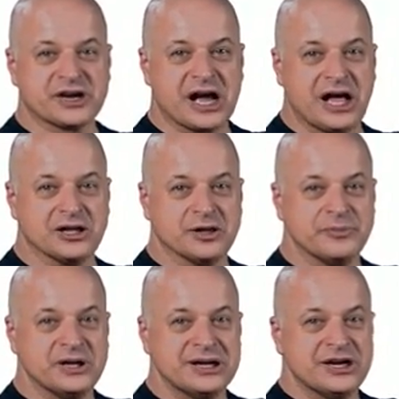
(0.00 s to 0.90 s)
column
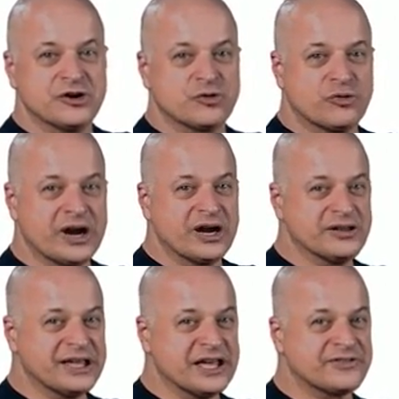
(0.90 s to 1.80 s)

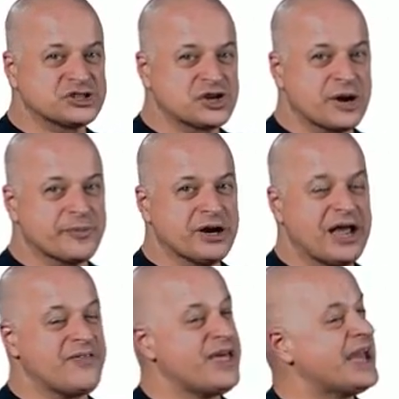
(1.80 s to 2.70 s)
rarely give a tremor,
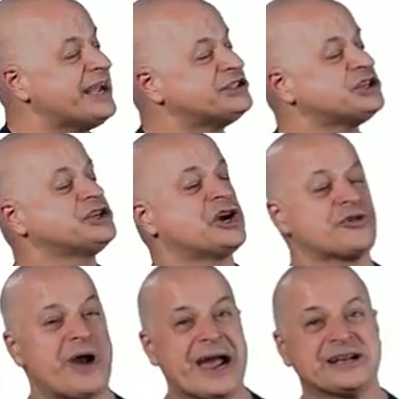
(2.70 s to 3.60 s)
and they should
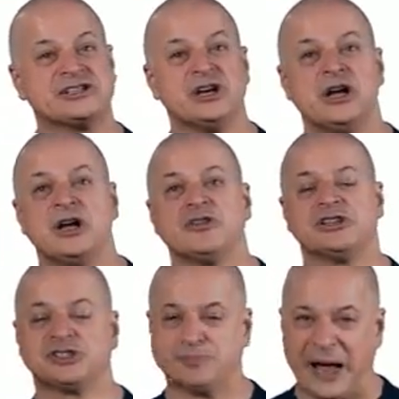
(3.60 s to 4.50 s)
correct the
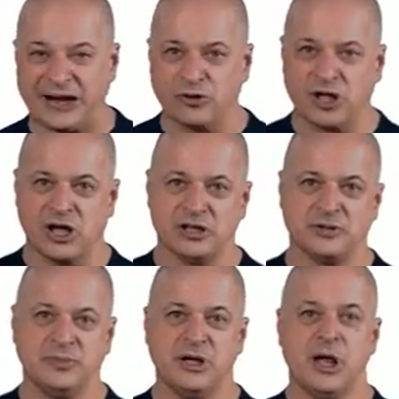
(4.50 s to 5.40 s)
spinal column